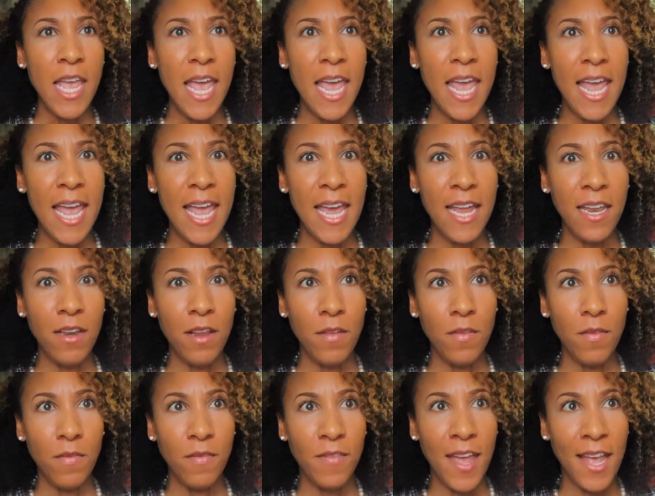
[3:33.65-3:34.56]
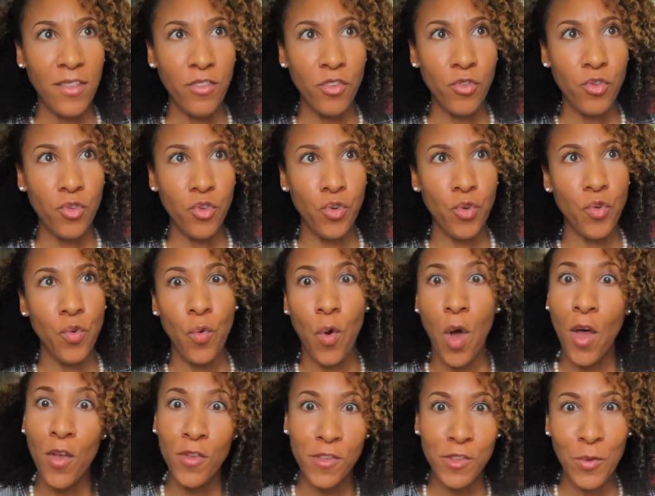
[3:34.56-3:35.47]
And that's true
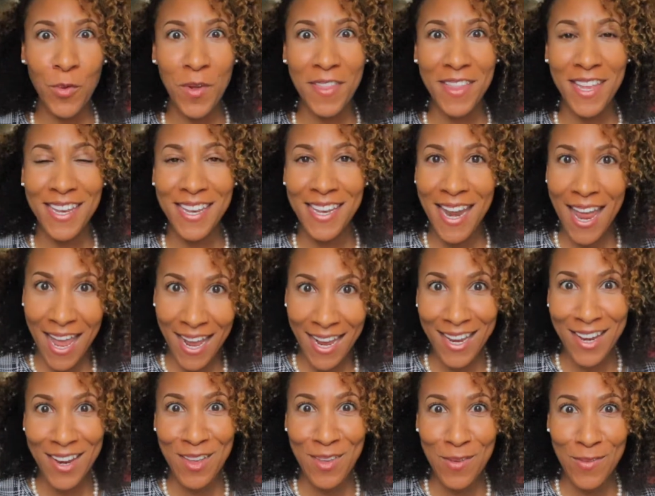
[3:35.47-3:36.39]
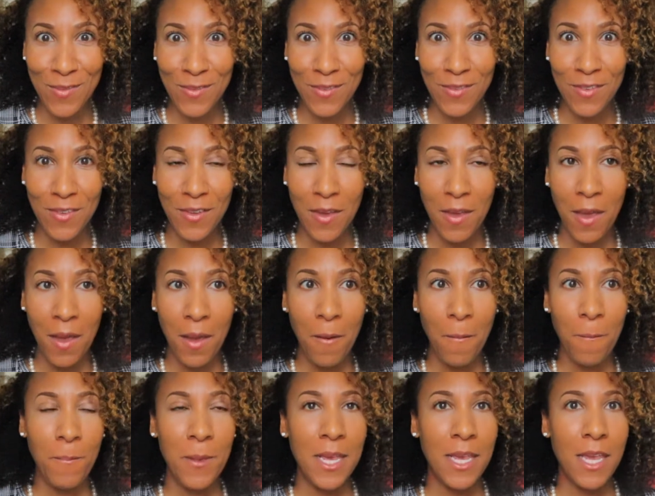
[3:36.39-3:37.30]
also in the negative,
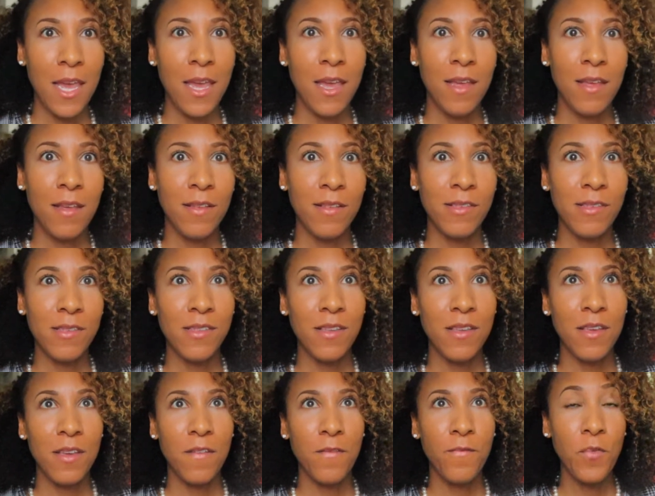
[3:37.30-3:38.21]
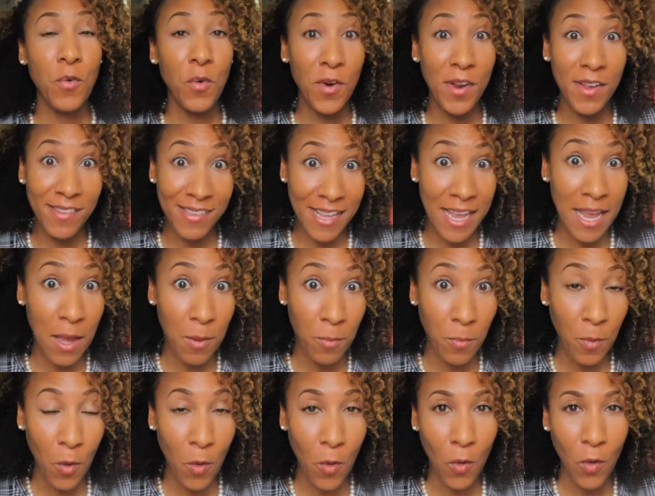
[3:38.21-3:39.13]
because, for
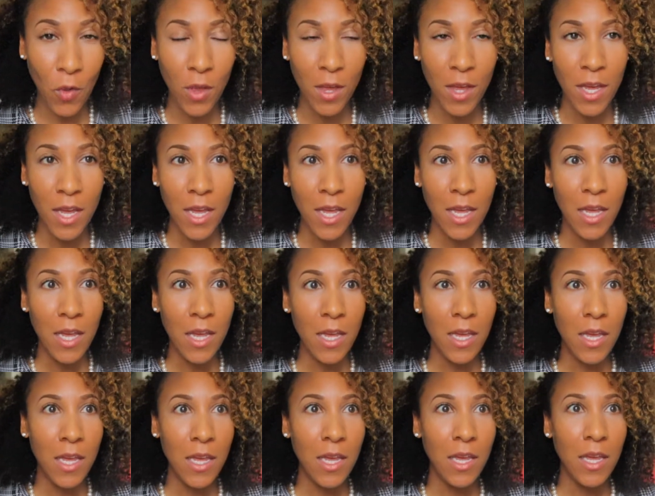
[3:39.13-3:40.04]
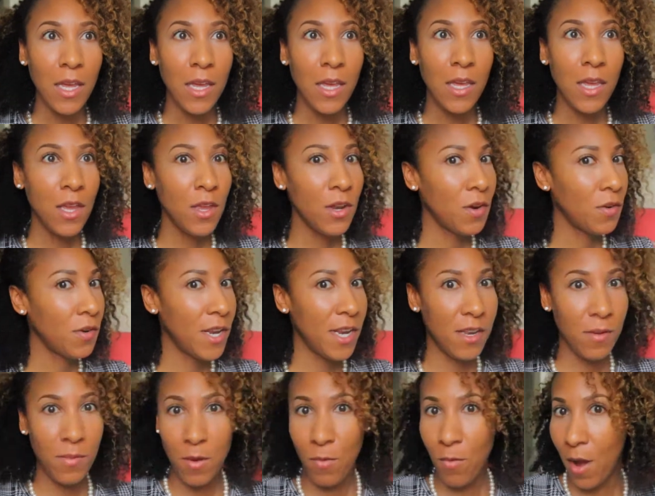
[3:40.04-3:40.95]
example, you don't
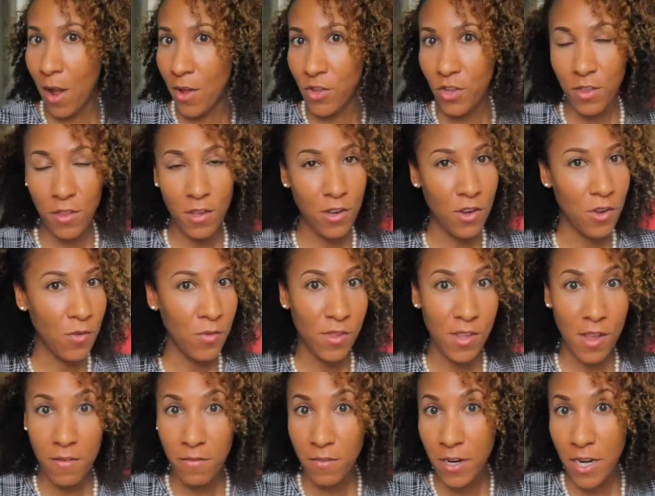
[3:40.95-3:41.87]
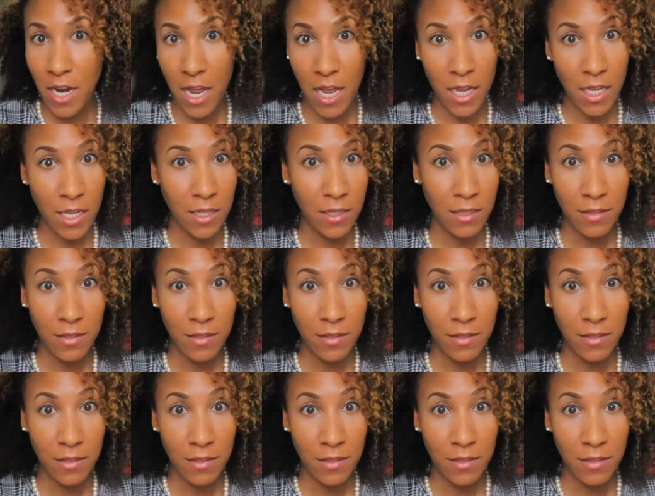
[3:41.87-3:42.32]
need to be watching the news every day.